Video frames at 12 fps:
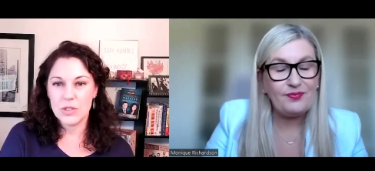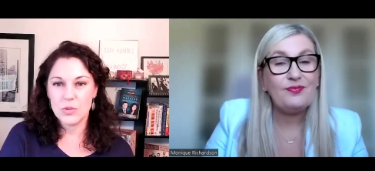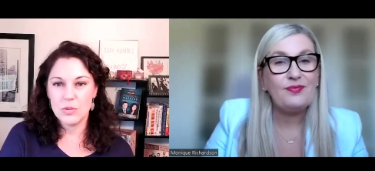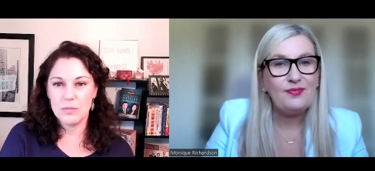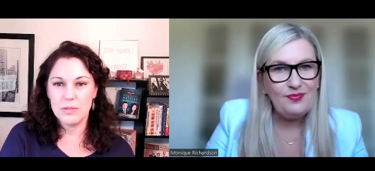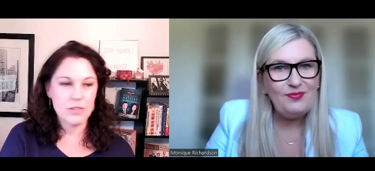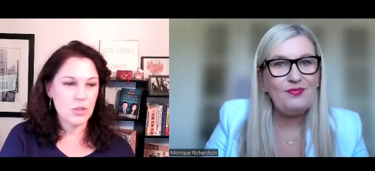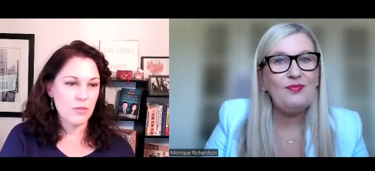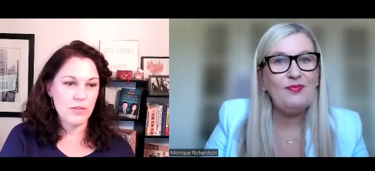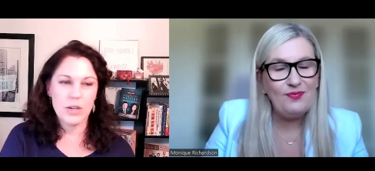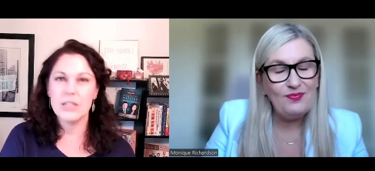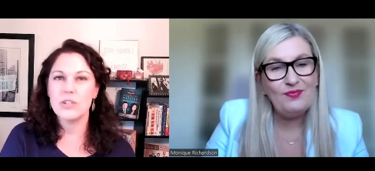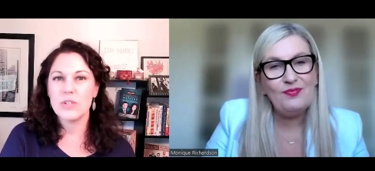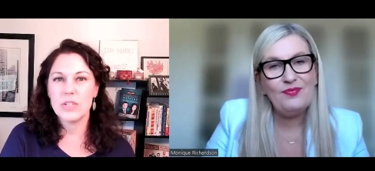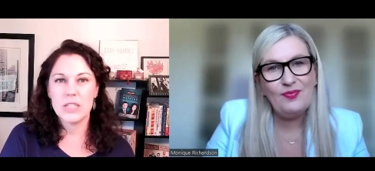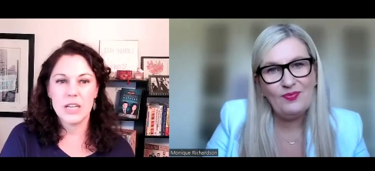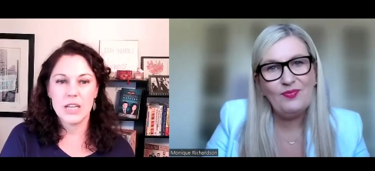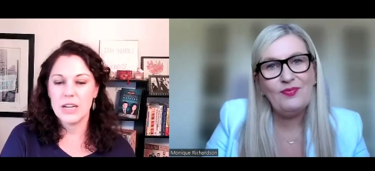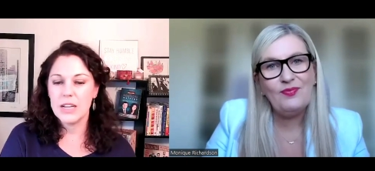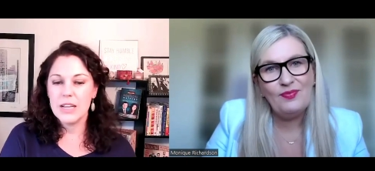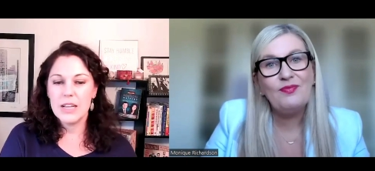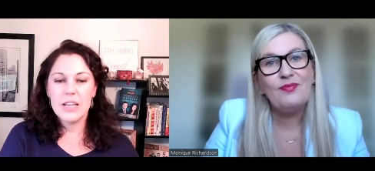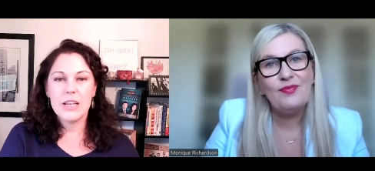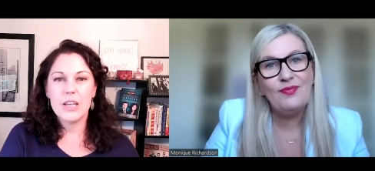Speaker 1: which would, so if you're interested,
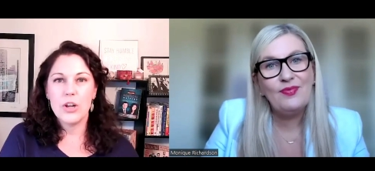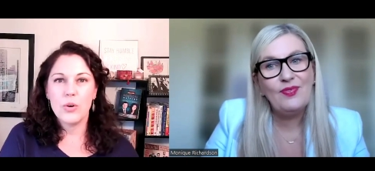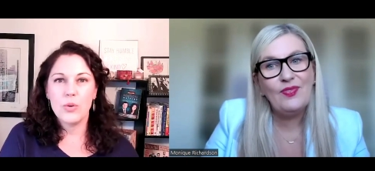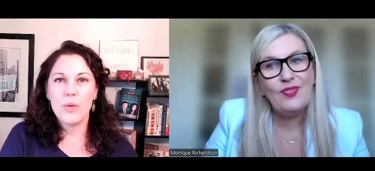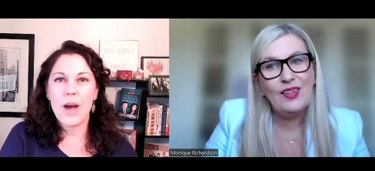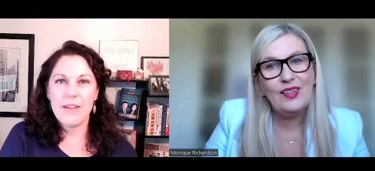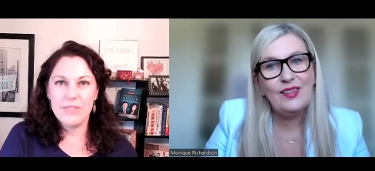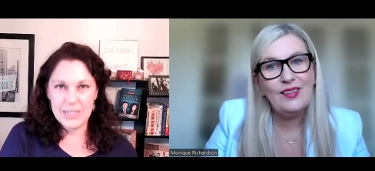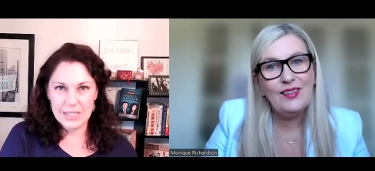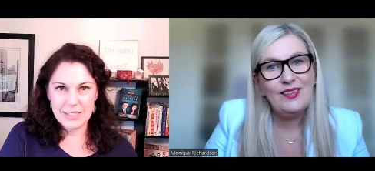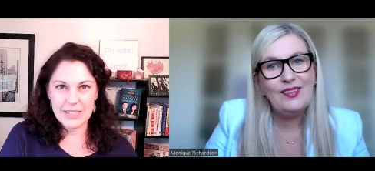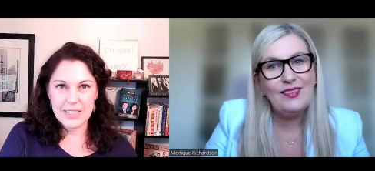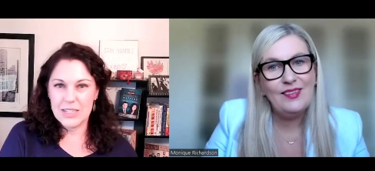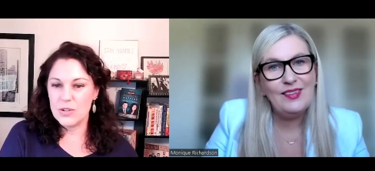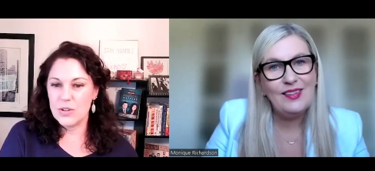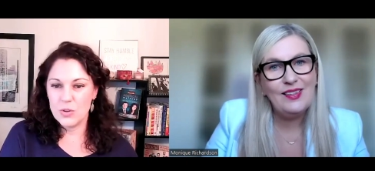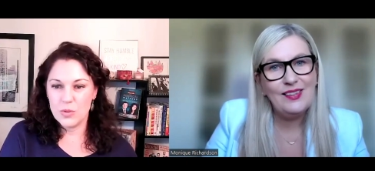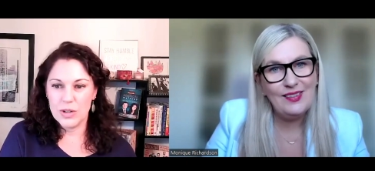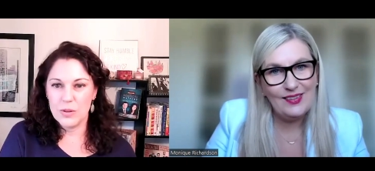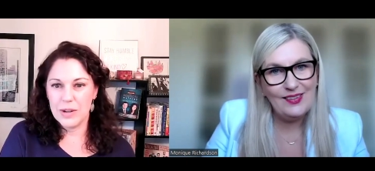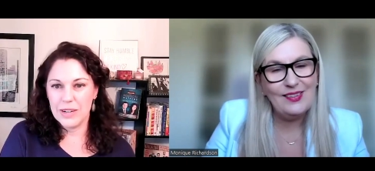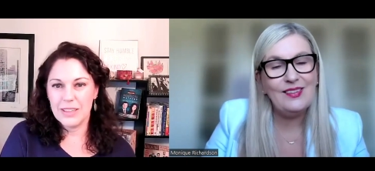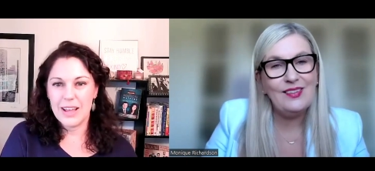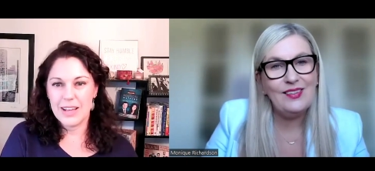you know, obviously you can order
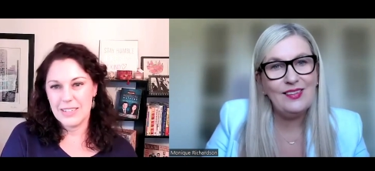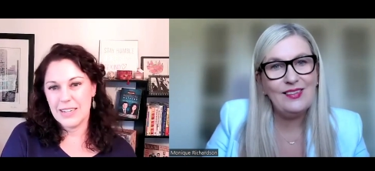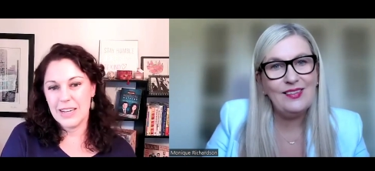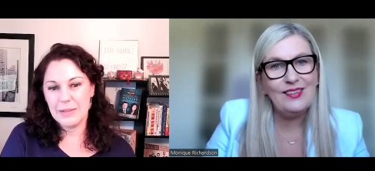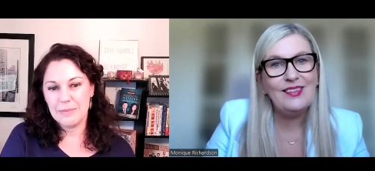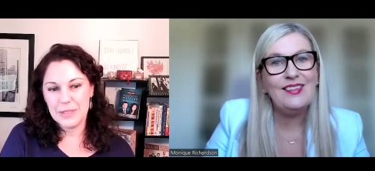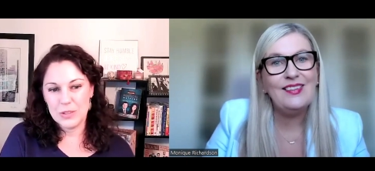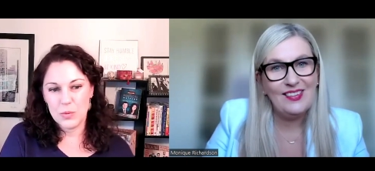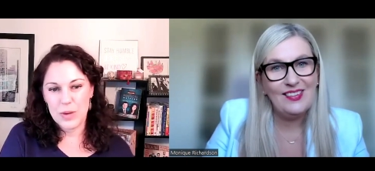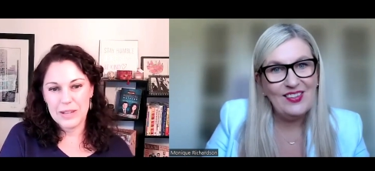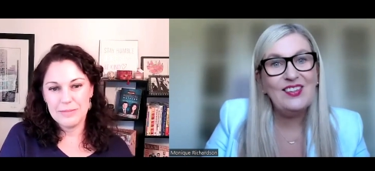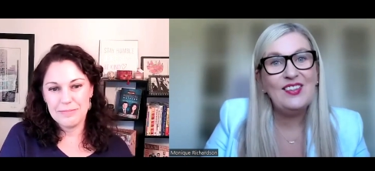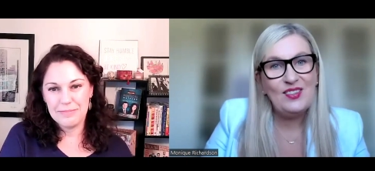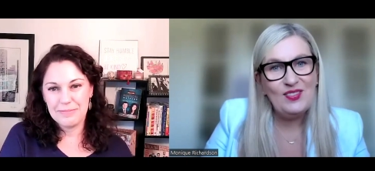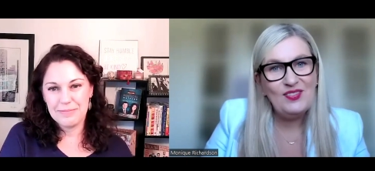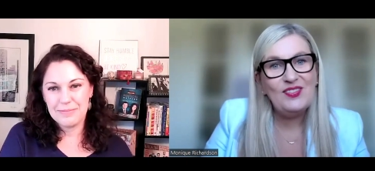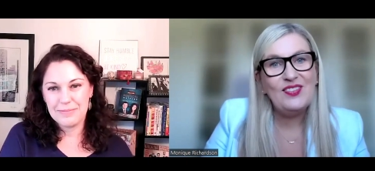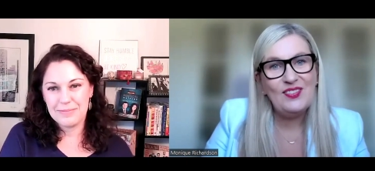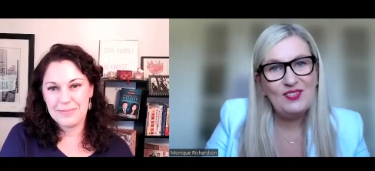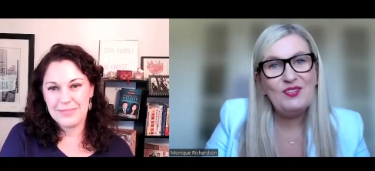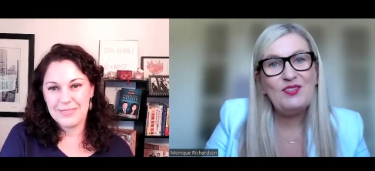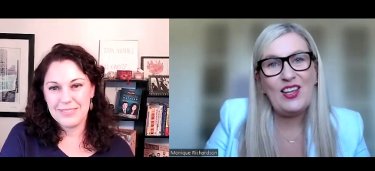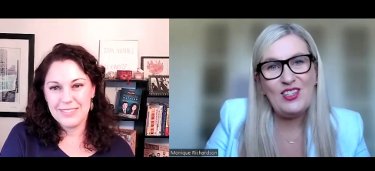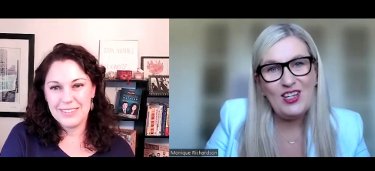one at that time as well.
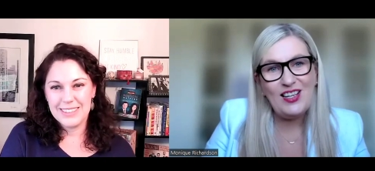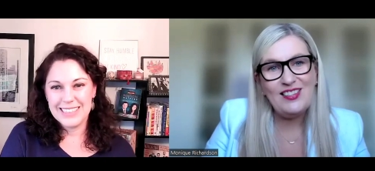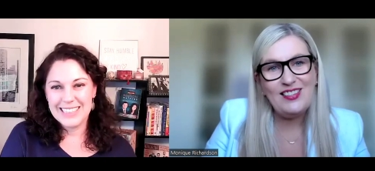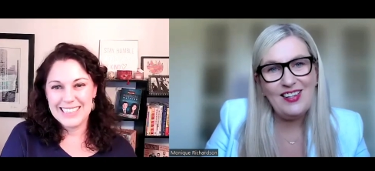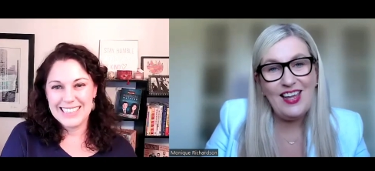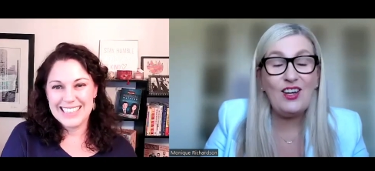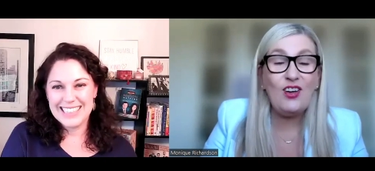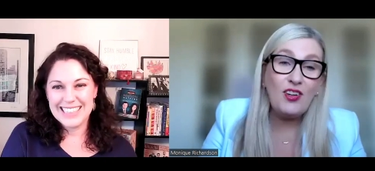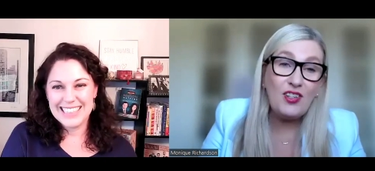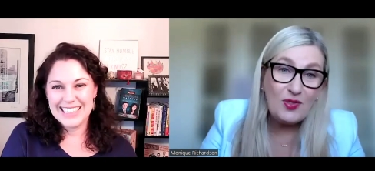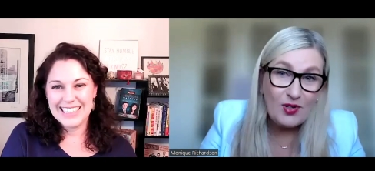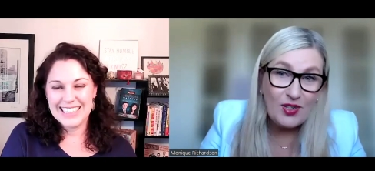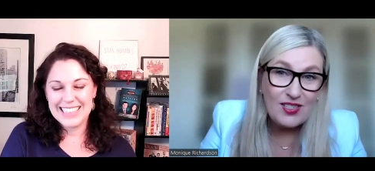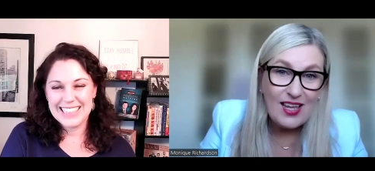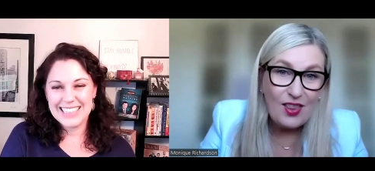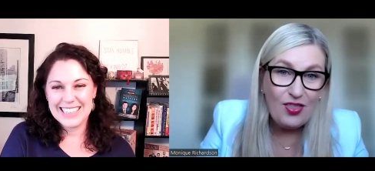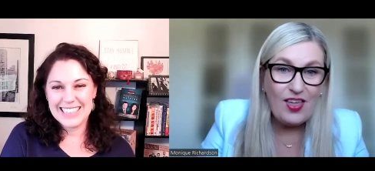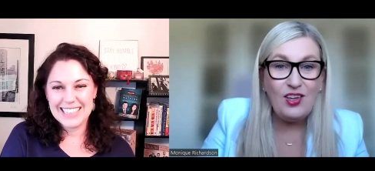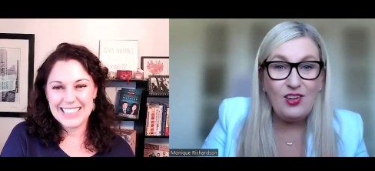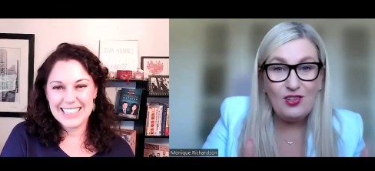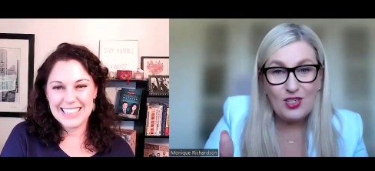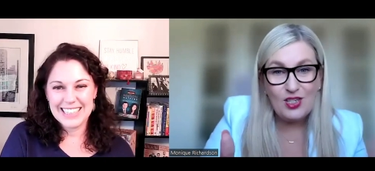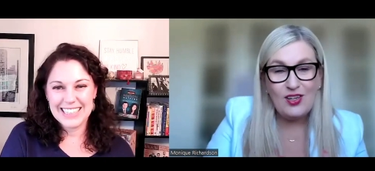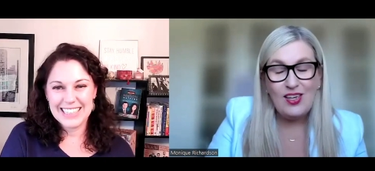
Speaker 2: Fantastic. And I just want to say thank you
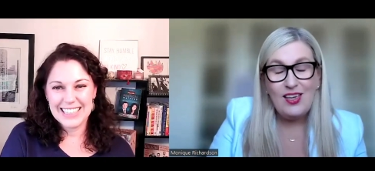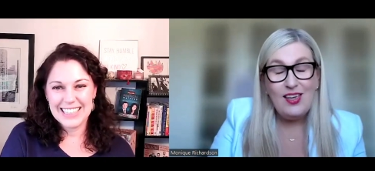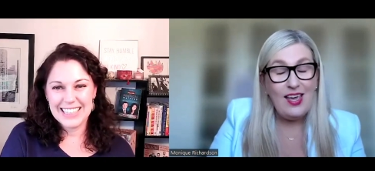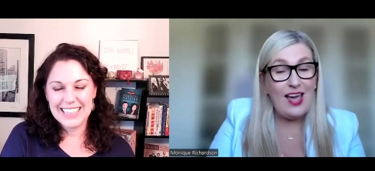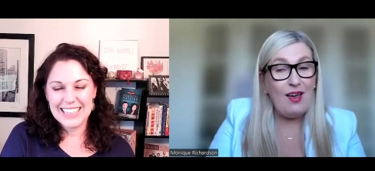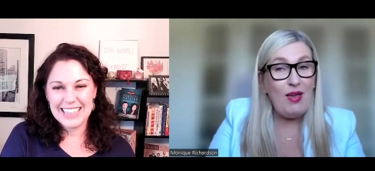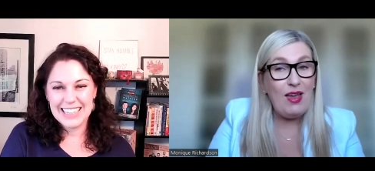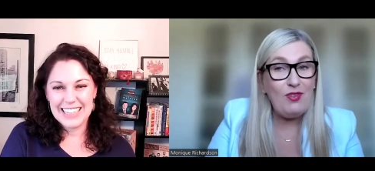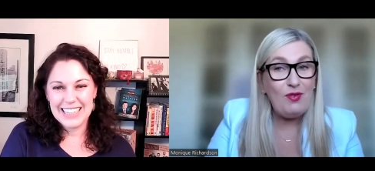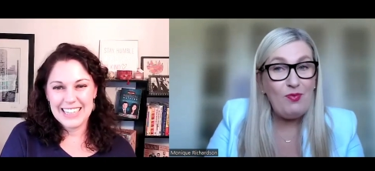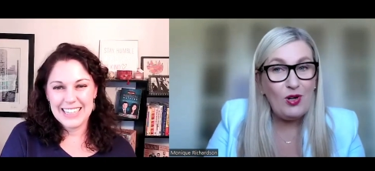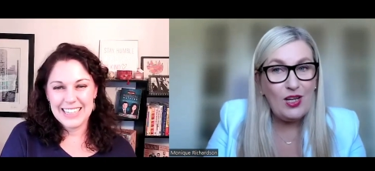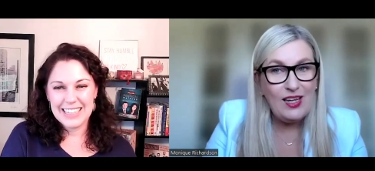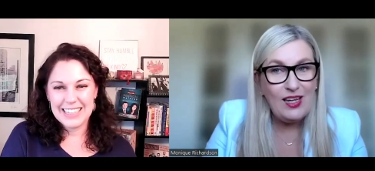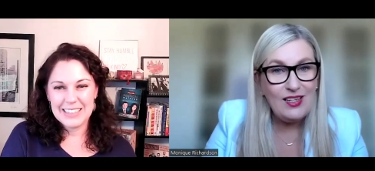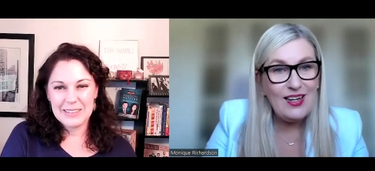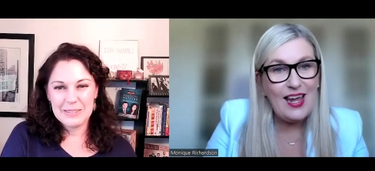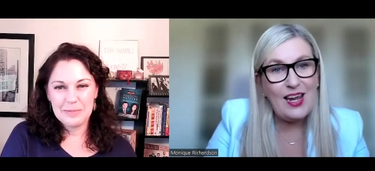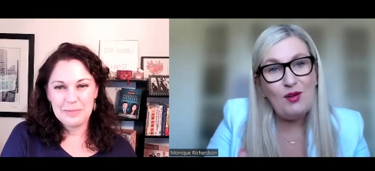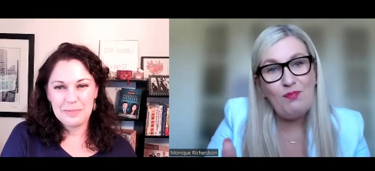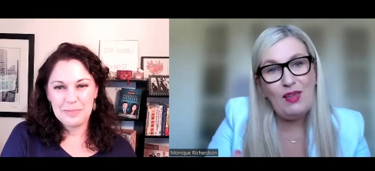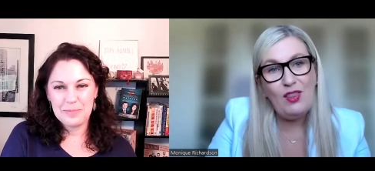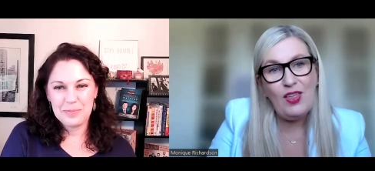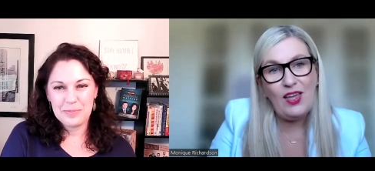to uh, everybody here today and a
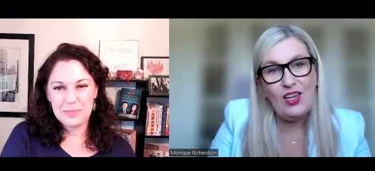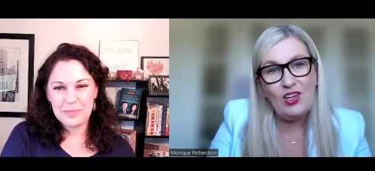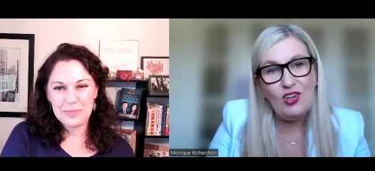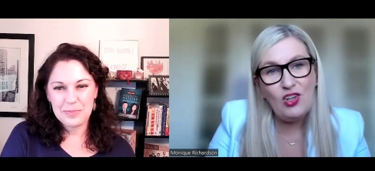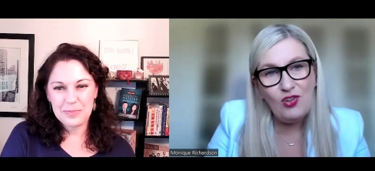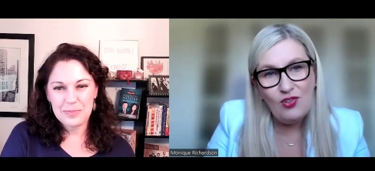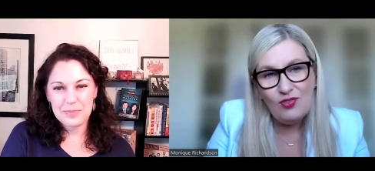big thank you to you,